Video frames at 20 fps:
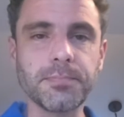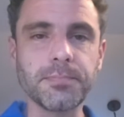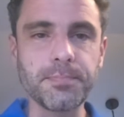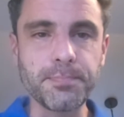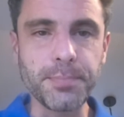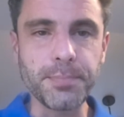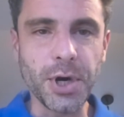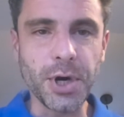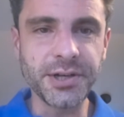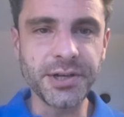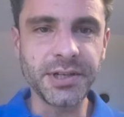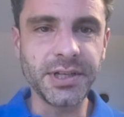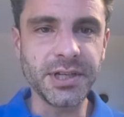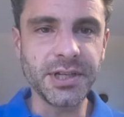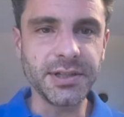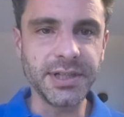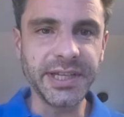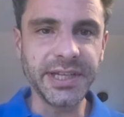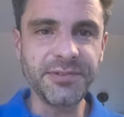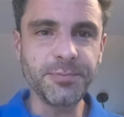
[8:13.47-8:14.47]
Pardon the
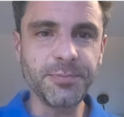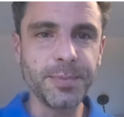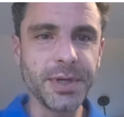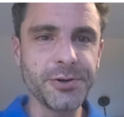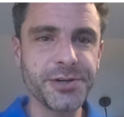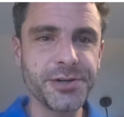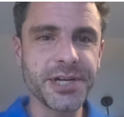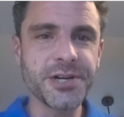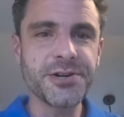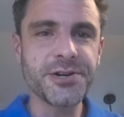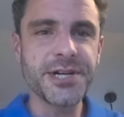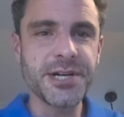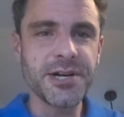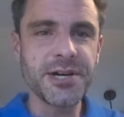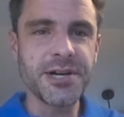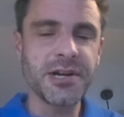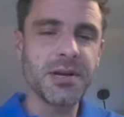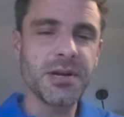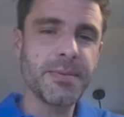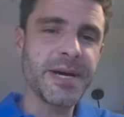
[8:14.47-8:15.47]
leaf blowing going on
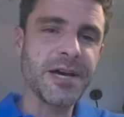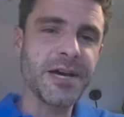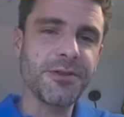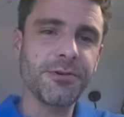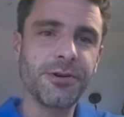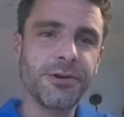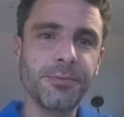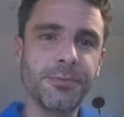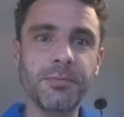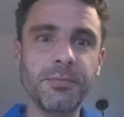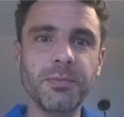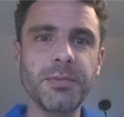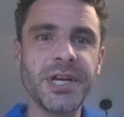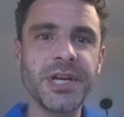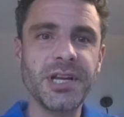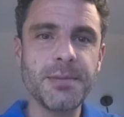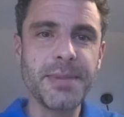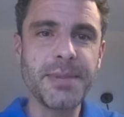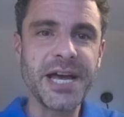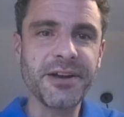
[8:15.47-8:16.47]
in
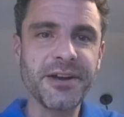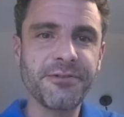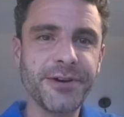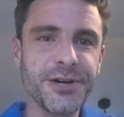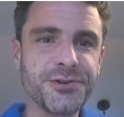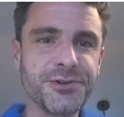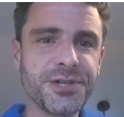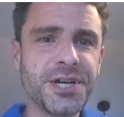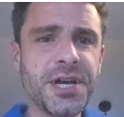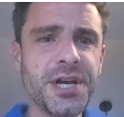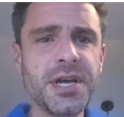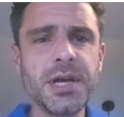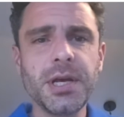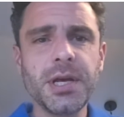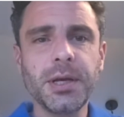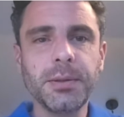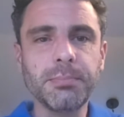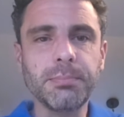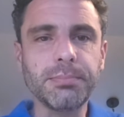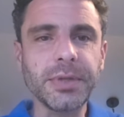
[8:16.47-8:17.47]
the background.
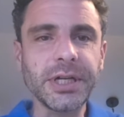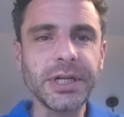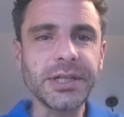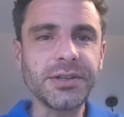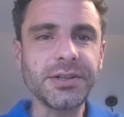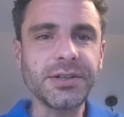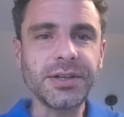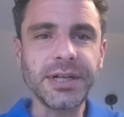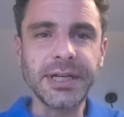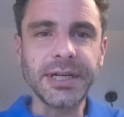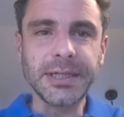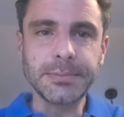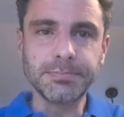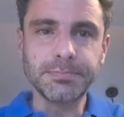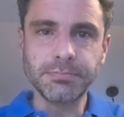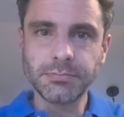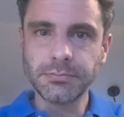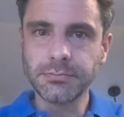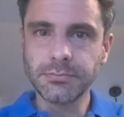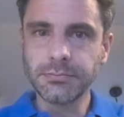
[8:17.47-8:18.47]
But
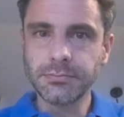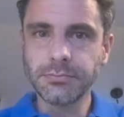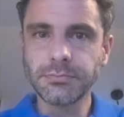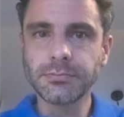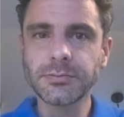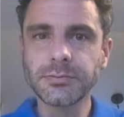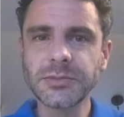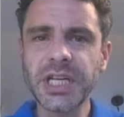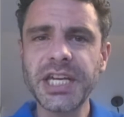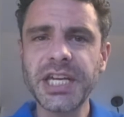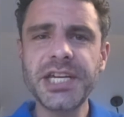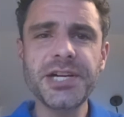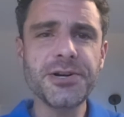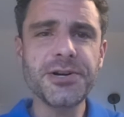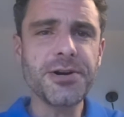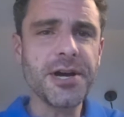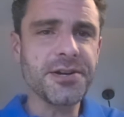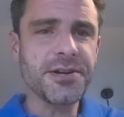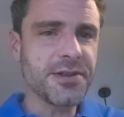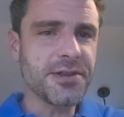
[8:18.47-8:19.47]
here
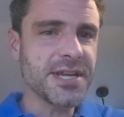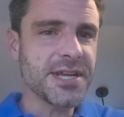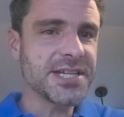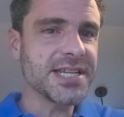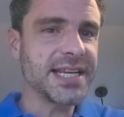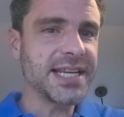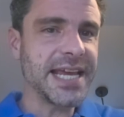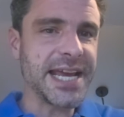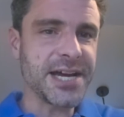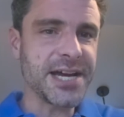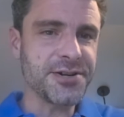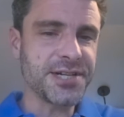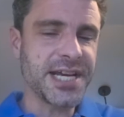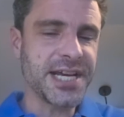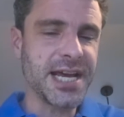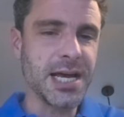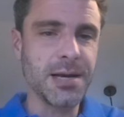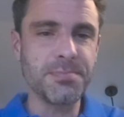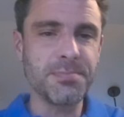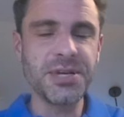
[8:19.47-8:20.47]
under this layout
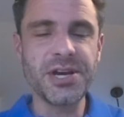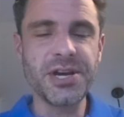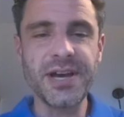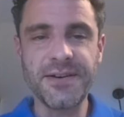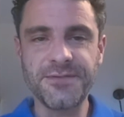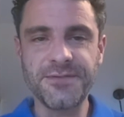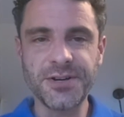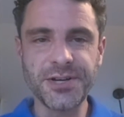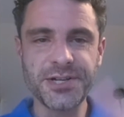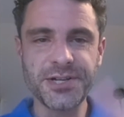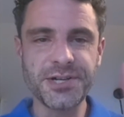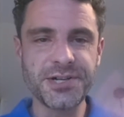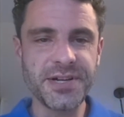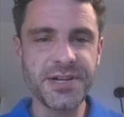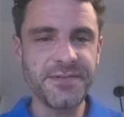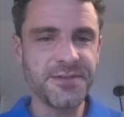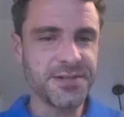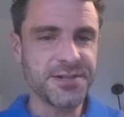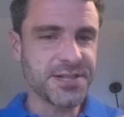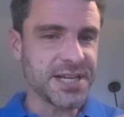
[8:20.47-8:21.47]
tab, you have all your
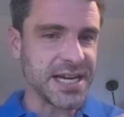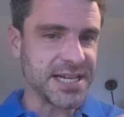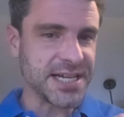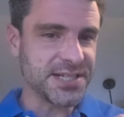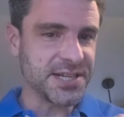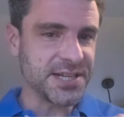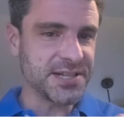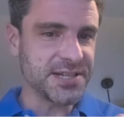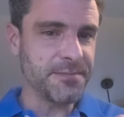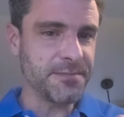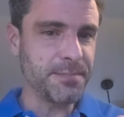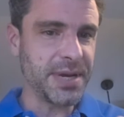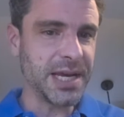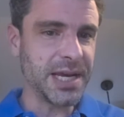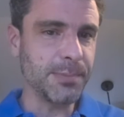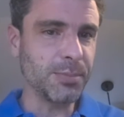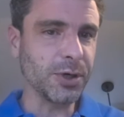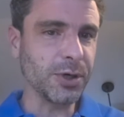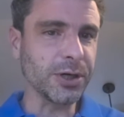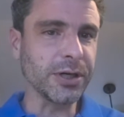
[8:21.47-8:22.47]
different sizes of
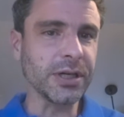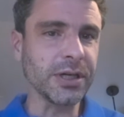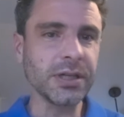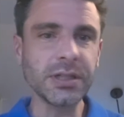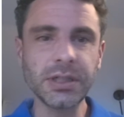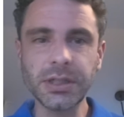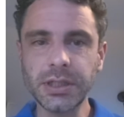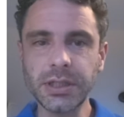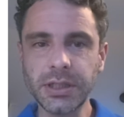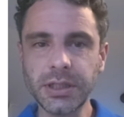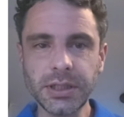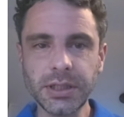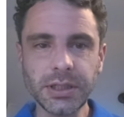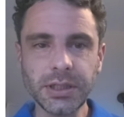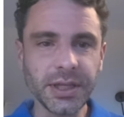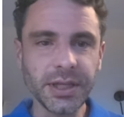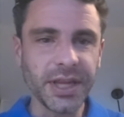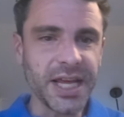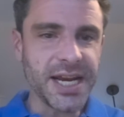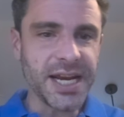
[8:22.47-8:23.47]
paper.
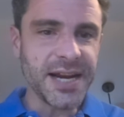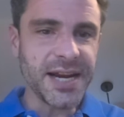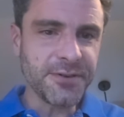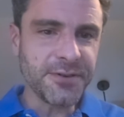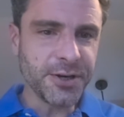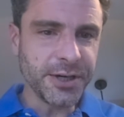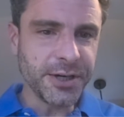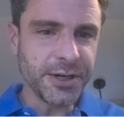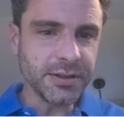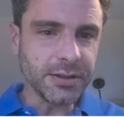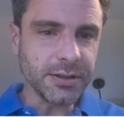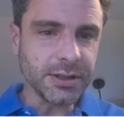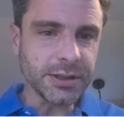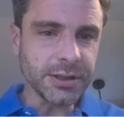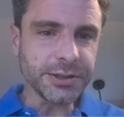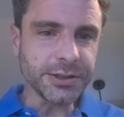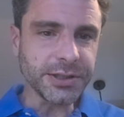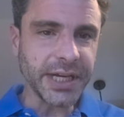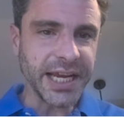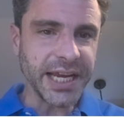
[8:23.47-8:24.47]
They never
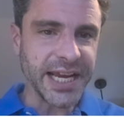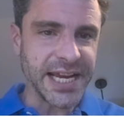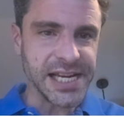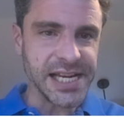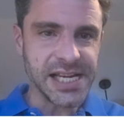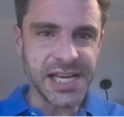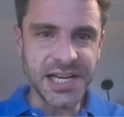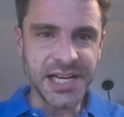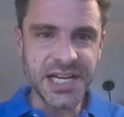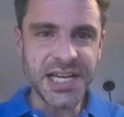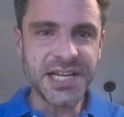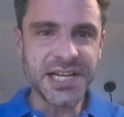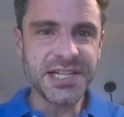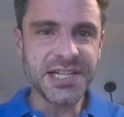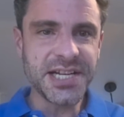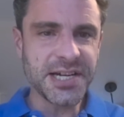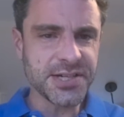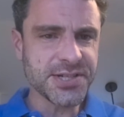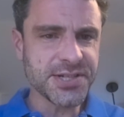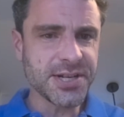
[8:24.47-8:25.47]
include an
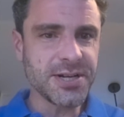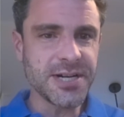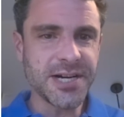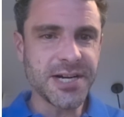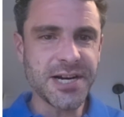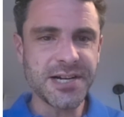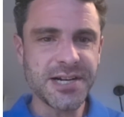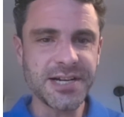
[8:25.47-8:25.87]
index card.